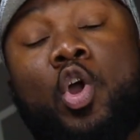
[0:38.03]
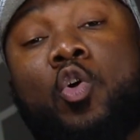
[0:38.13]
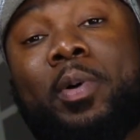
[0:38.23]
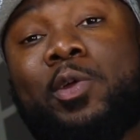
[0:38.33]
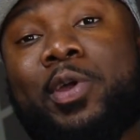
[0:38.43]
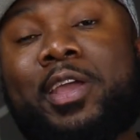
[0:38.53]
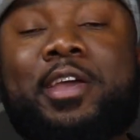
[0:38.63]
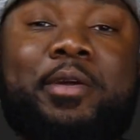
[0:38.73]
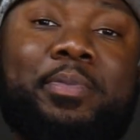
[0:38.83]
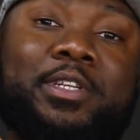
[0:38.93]
Oh, by the way,
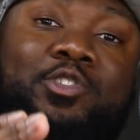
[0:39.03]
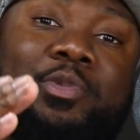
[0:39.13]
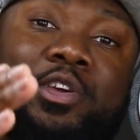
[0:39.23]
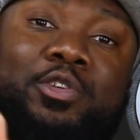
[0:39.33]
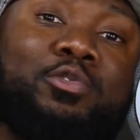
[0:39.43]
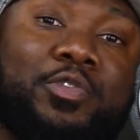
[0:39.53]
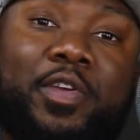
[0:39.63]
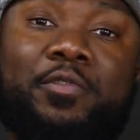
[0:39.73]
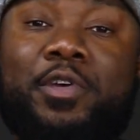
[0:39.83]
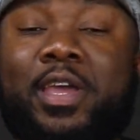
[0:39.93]
please do me a huge
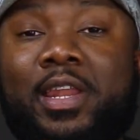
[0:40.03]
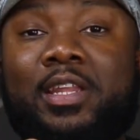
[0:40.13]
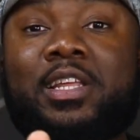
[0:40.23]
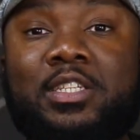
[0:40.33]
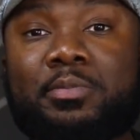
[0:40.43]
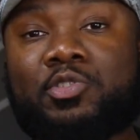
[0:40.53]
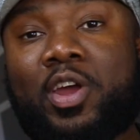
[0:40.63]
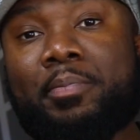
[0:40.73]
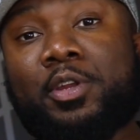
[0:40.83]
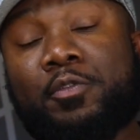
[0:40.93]
favor and hit that
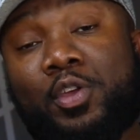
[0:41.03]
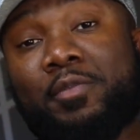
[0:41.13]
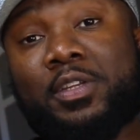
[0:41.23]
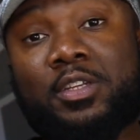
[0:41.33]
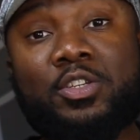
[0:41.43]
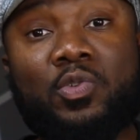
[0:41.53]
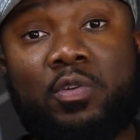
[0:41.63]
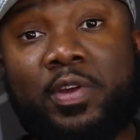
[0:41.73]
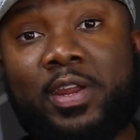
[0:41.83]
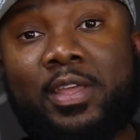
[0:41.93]
subscribe button if you haven't done so
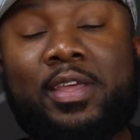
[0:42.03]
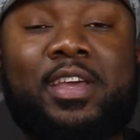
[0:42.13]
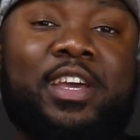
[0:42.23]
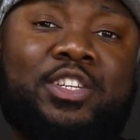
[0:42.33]
already.